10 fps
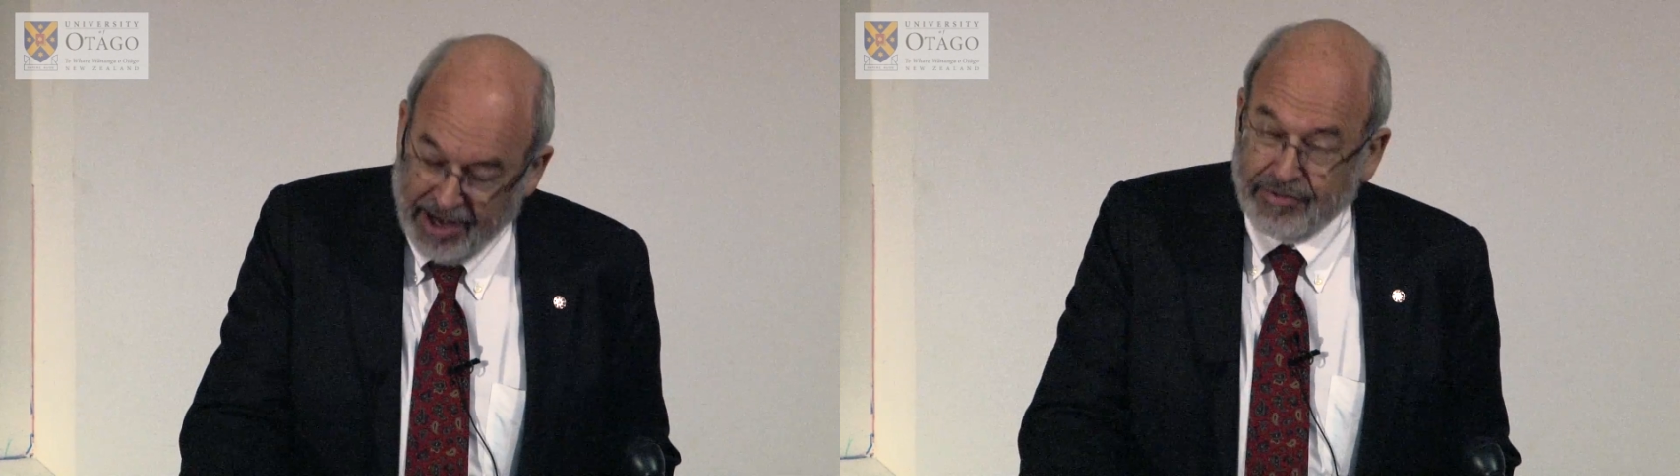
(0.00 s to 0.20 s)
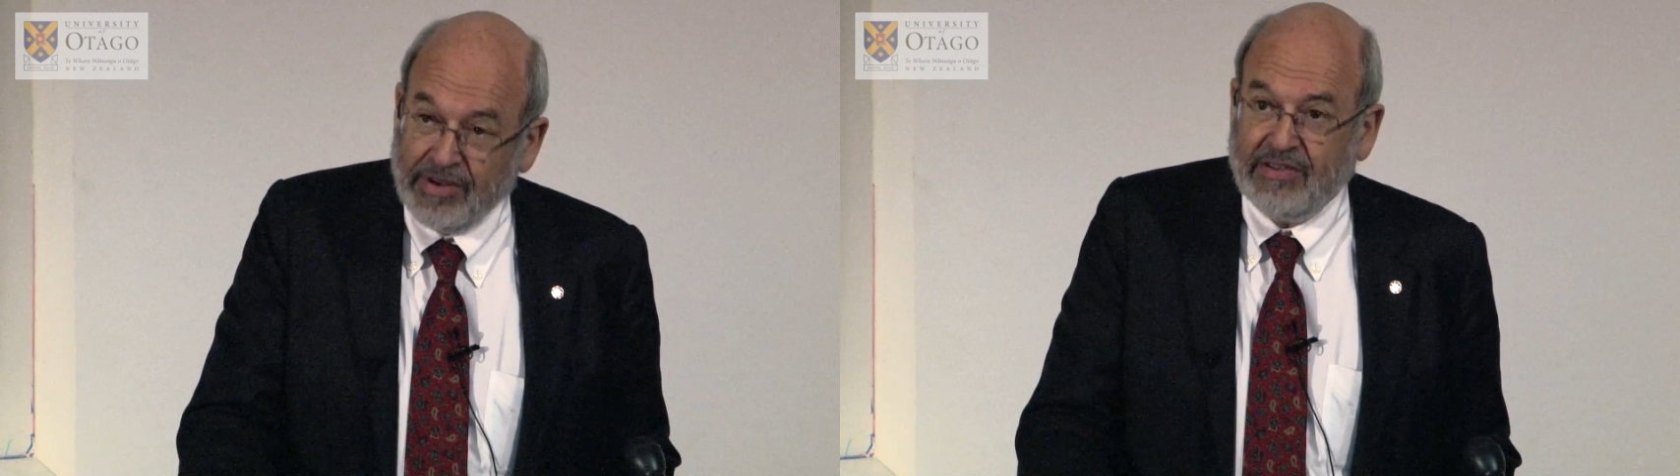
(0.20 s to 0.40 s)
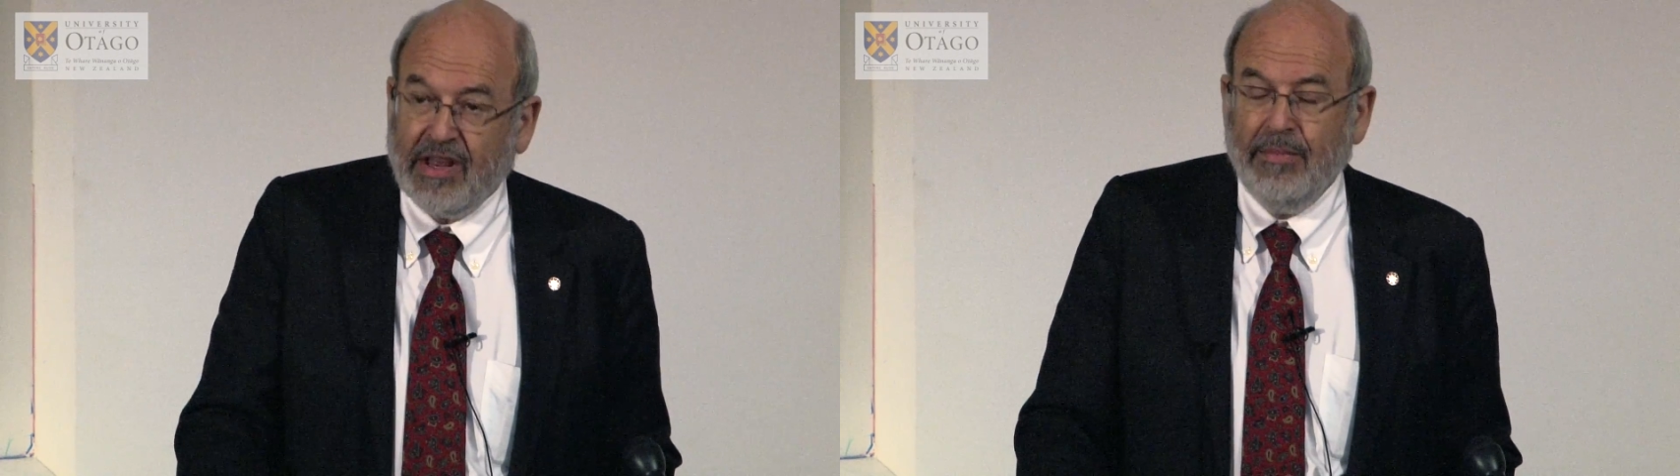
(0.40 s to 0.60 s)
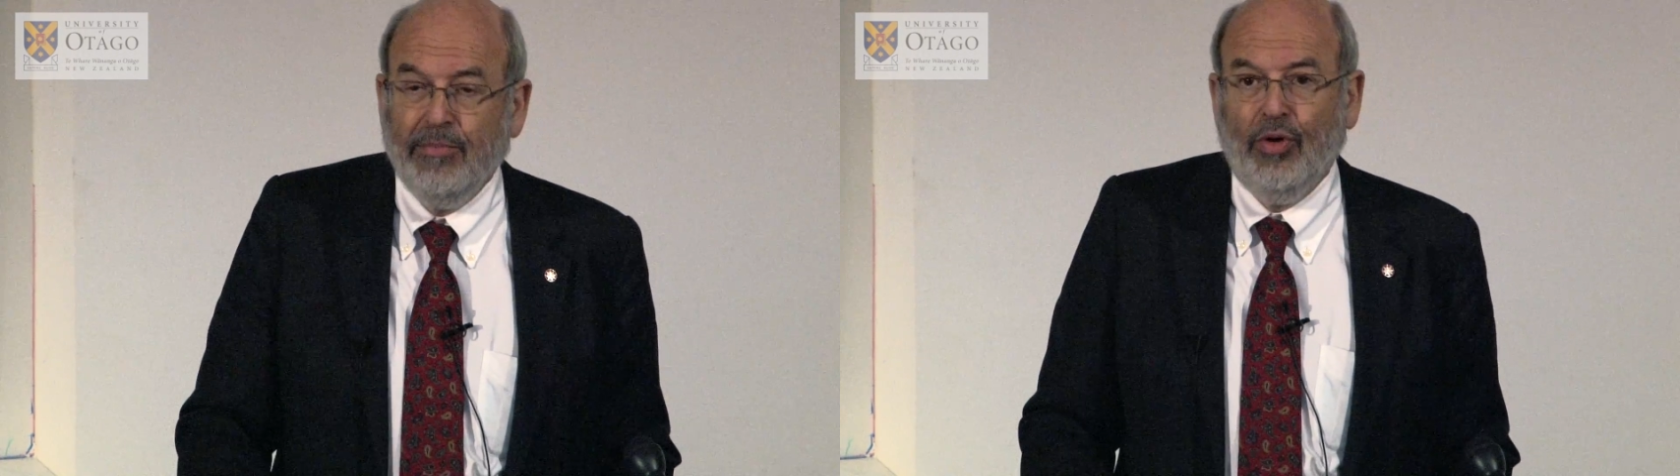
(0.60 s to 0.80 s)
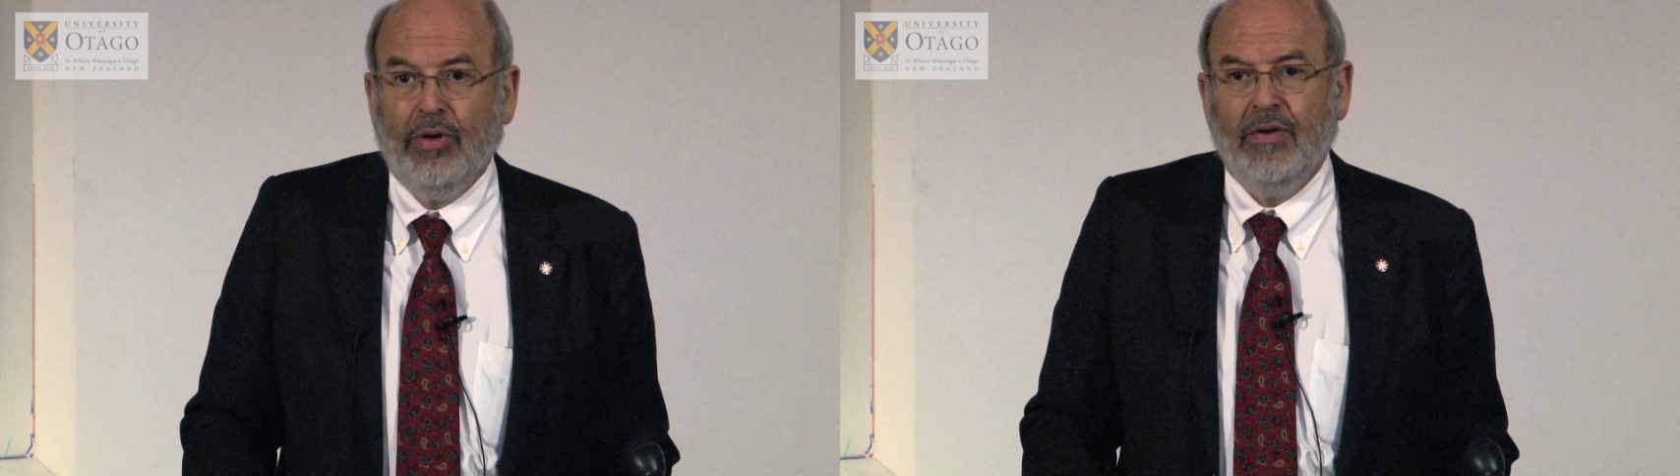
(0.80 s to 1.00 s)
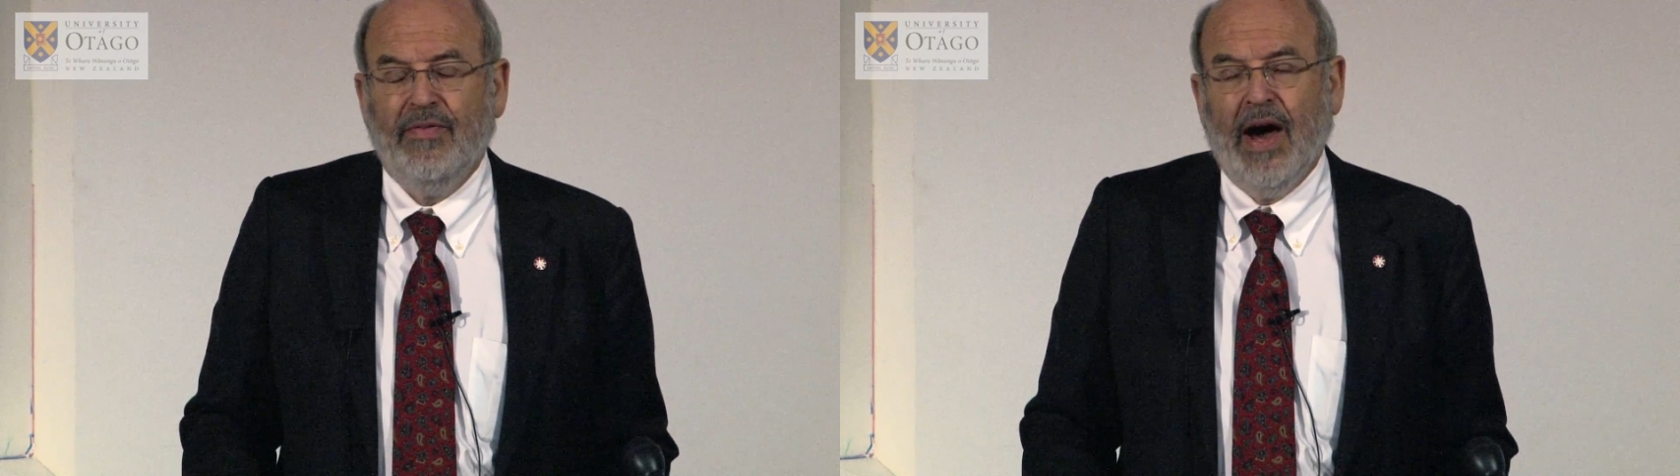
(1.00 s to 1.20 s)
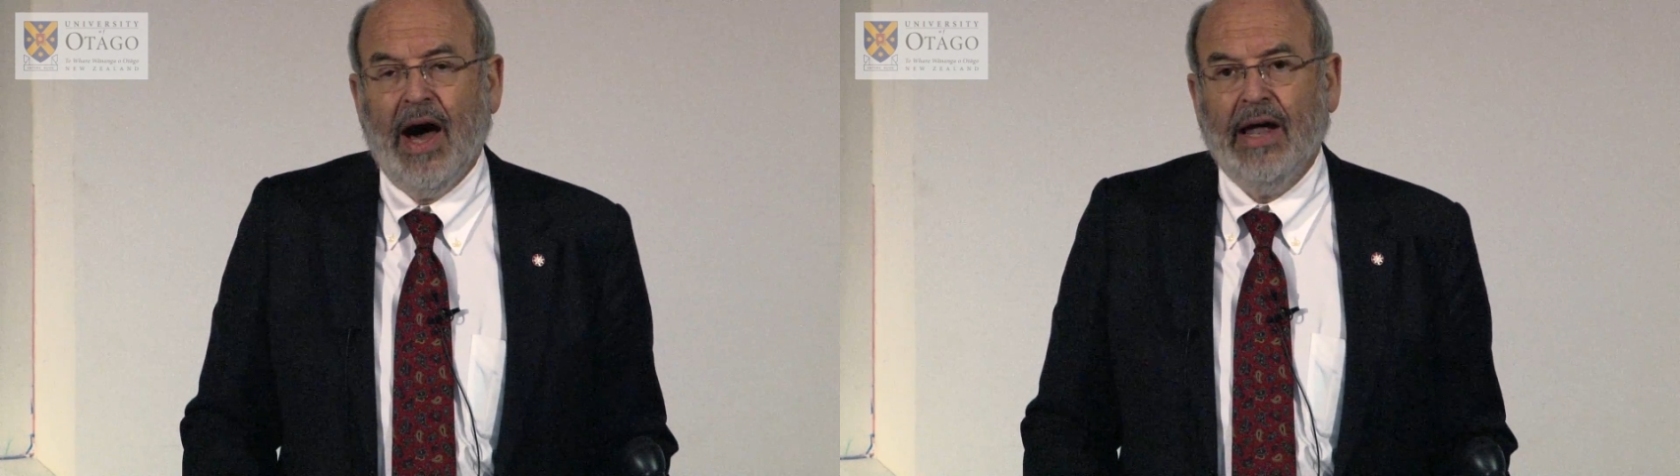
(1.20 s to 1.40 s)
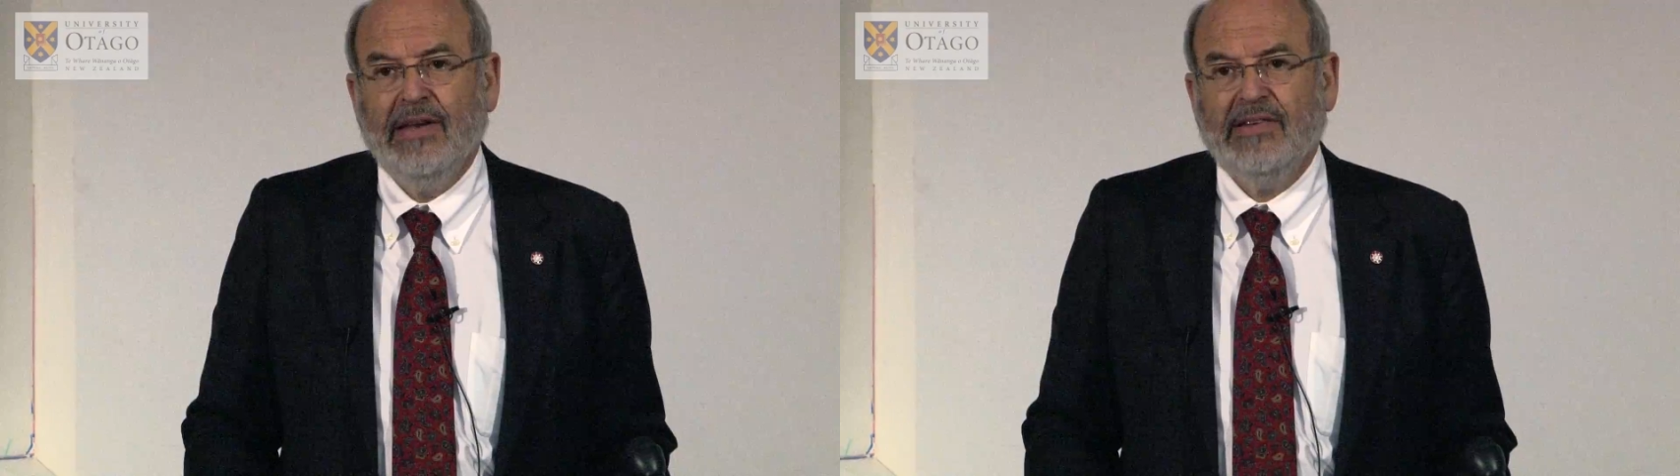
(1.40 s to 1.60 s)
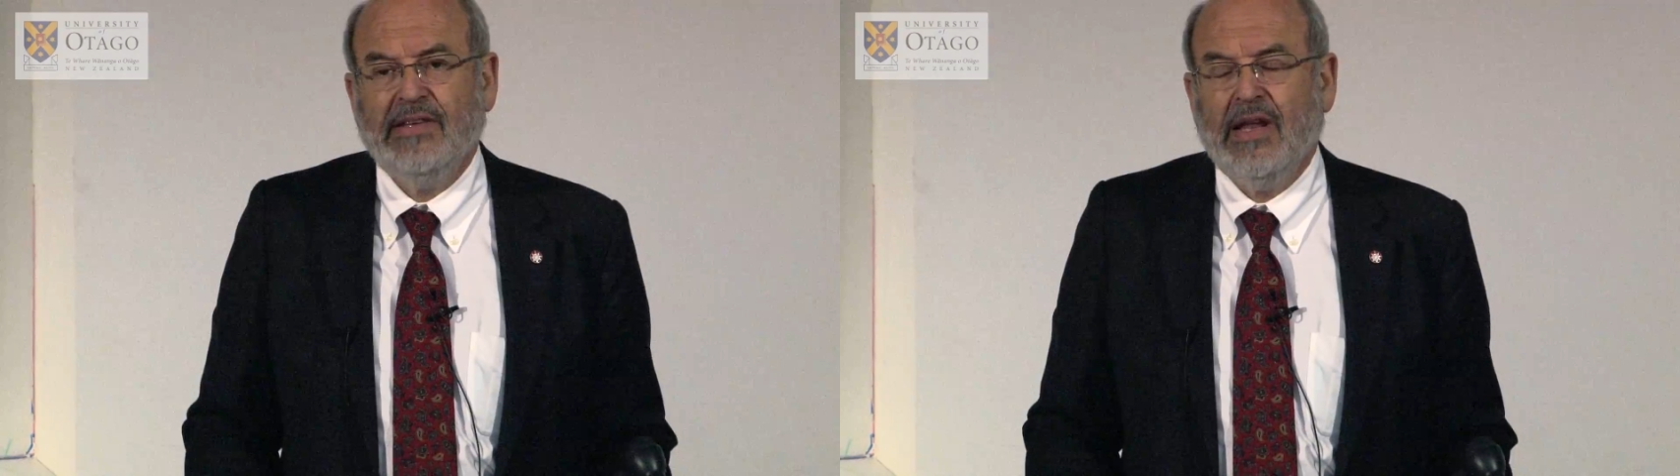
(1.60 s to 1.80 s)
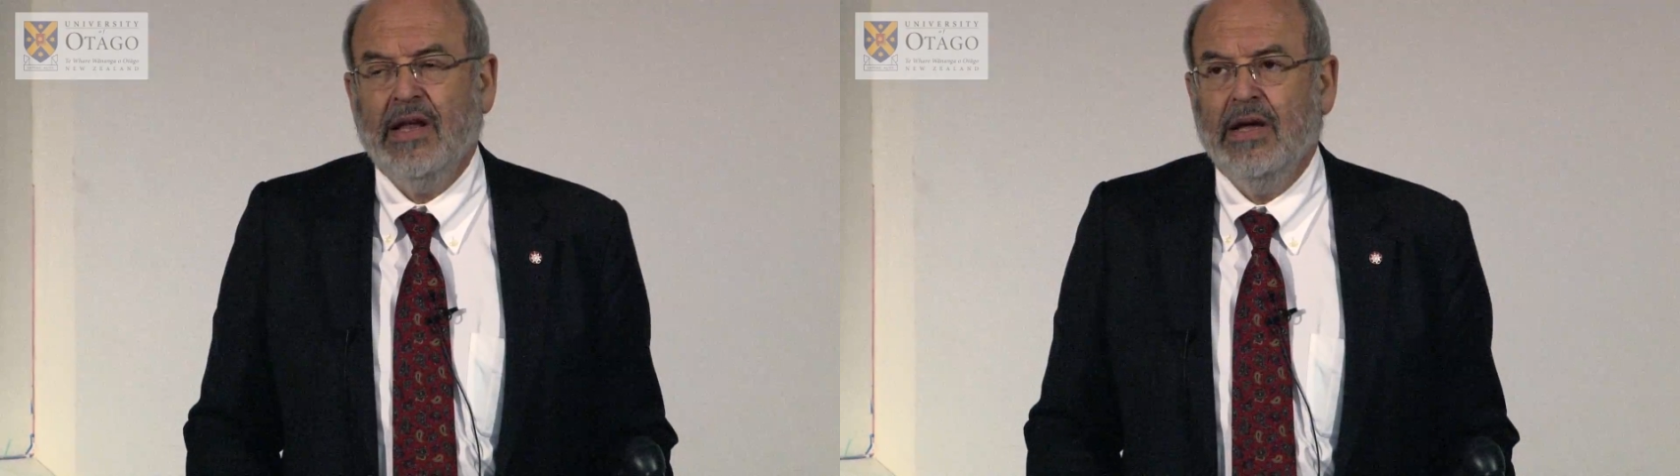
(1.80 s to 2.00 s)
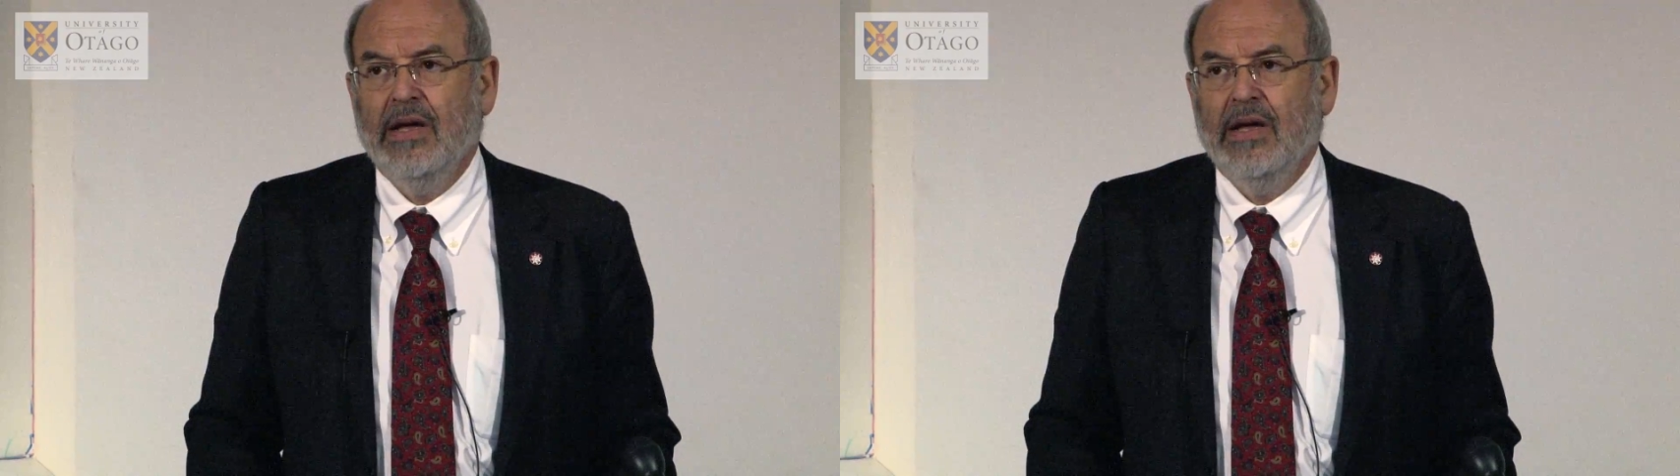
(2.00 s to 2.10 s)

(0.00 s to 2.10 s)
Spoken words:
countries get more advanced,